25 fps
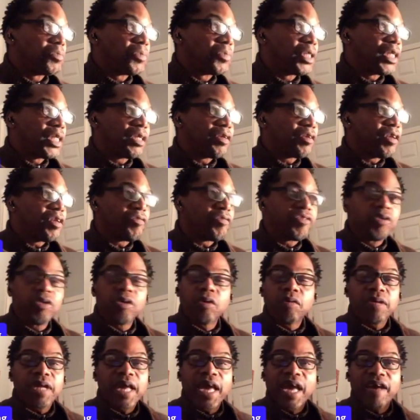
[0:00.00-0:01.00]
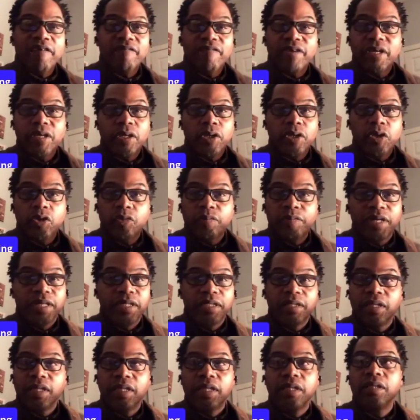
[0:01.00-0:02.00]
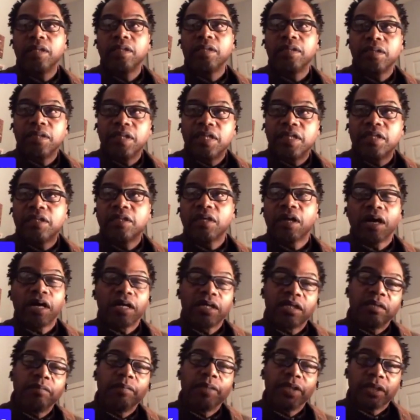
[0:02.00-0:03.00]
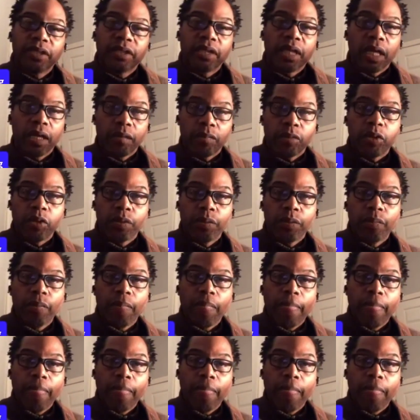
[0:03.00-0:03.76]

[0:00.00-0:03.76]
if you don't have any humility, it's hard to be stable.